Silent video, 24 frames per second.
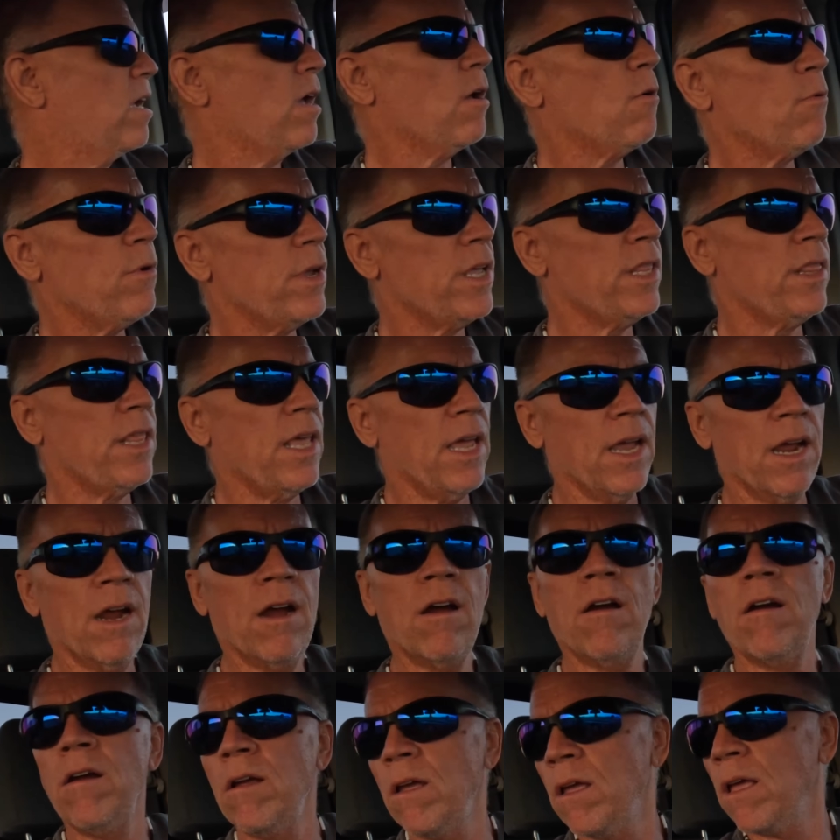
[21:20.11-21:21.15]
go in
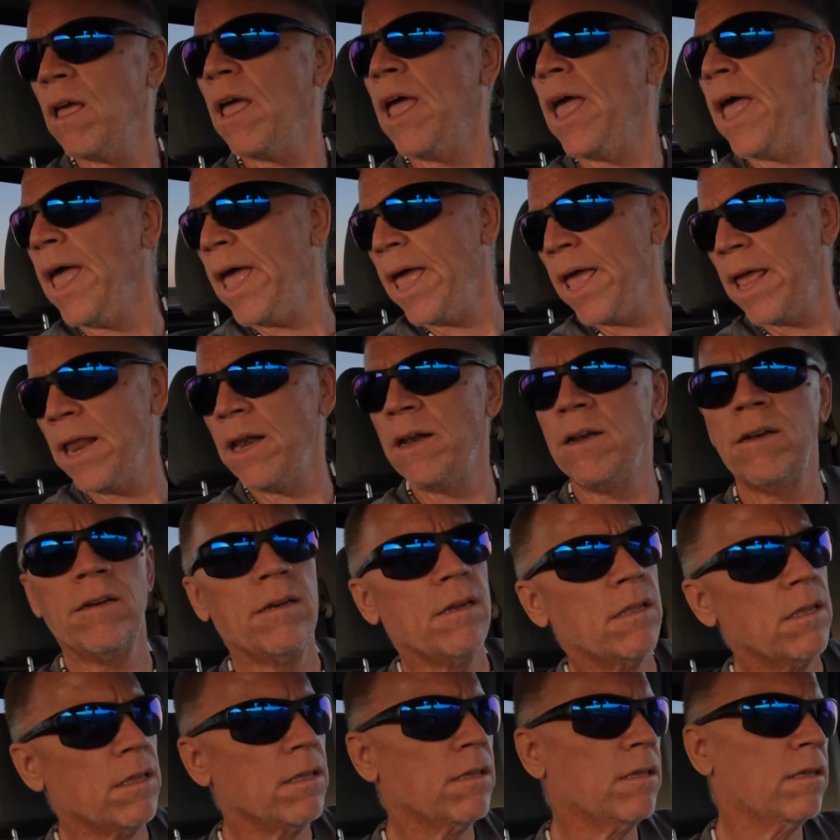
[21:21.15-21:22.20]
there
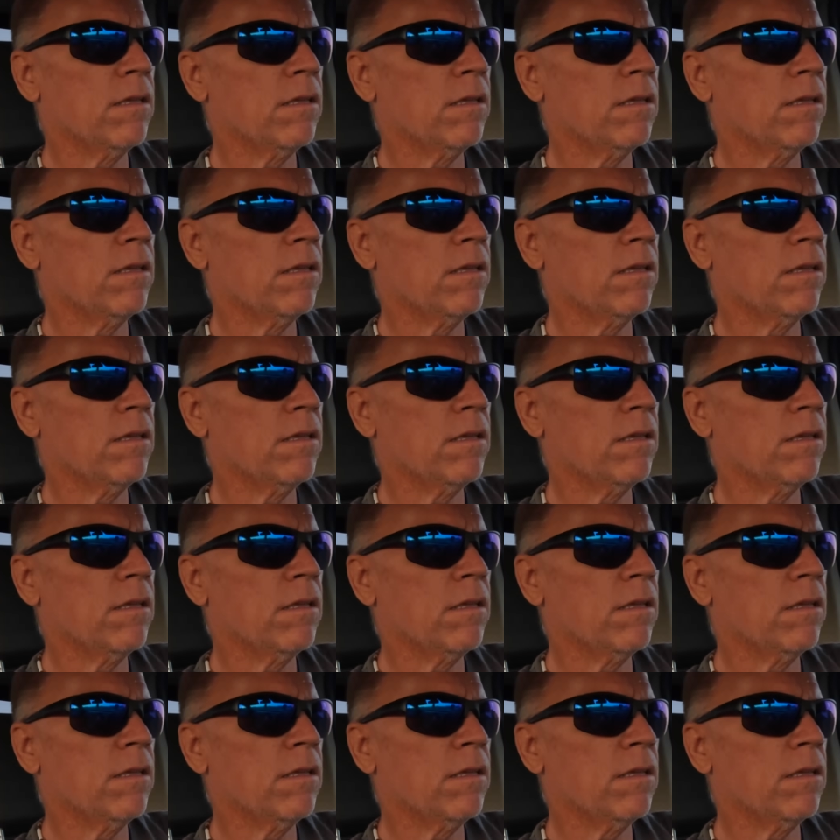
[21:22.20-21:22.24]
and